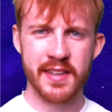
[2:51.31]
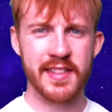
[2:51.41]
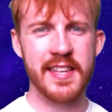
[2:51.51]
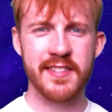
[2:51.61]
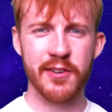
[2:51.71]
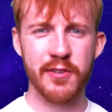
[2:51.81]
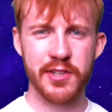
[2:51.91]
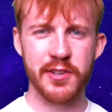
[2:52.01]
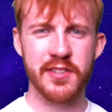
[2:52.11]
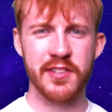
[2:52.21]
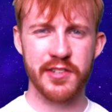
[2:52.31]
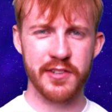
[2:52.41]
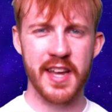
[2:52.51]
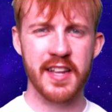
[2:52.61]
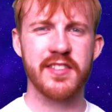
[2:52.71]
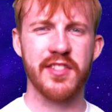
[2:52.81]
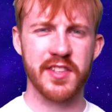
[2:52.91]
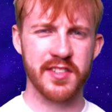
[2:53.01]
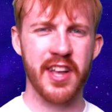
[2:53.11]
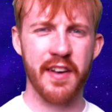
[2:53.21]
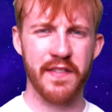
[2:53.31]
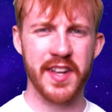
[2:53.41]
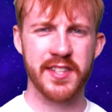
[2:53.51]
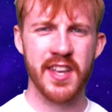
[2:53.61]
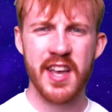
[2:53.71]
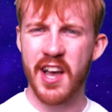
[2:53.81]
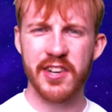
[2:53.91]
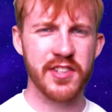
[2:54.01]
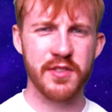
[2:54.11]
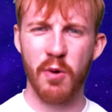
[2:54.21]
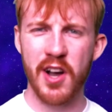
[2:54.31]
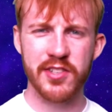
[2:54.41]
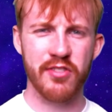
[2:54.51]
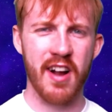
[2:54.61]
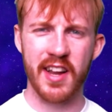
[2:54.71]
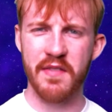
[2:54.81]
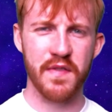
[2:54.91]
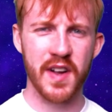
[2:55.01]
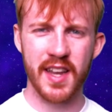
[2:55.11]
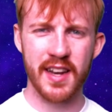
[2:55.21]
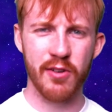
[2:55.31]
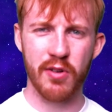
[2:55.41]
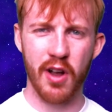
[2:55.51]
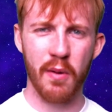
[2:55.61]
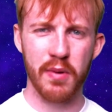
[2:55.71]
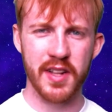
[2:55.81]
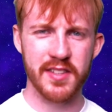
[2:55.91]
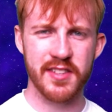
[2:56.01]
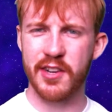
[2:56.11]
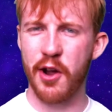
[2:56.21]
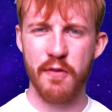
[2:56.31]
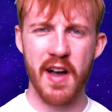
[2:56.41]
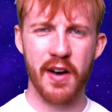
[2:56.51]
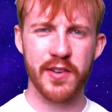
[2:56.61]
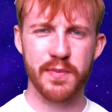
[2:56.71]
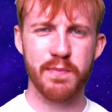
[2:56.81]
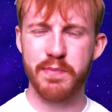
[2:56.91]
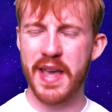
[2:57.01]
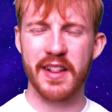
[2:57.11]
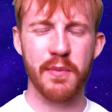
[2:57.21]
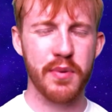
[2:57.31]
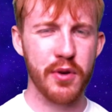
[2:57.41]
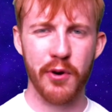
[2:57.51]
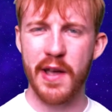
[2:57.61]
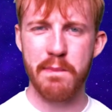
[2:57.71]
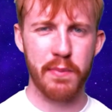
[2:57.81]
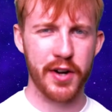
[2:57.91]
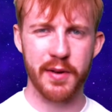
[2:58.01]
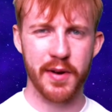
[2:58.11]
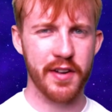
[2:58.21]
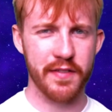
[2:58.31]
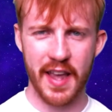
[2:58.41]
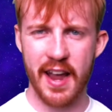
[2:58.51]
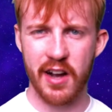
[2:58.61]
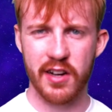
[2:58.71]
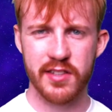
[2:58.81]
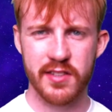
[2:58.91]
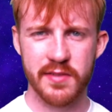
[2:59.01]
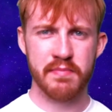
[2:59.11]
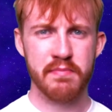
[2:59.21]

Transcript: These little dudes and dudettes on the surface are just wisecracking funky little goblins that go around being the pure embodiment of chaos.